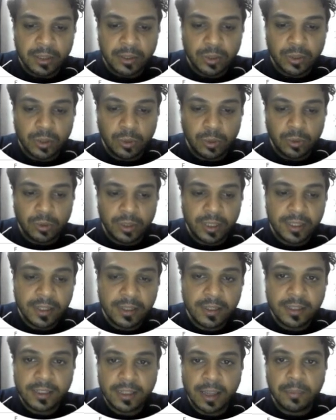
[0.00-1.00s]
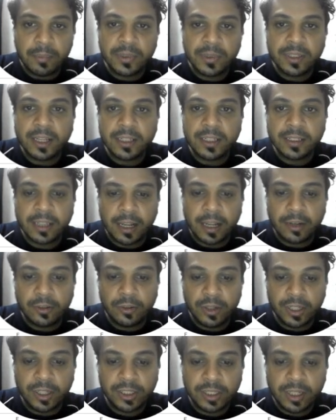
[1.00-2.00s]
So this is the sample size
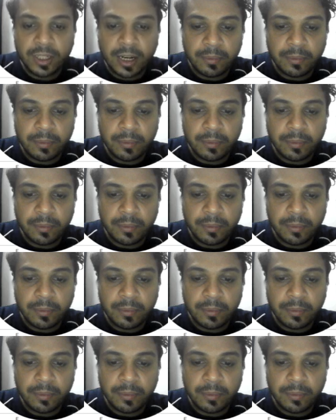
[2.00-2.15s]
calculation,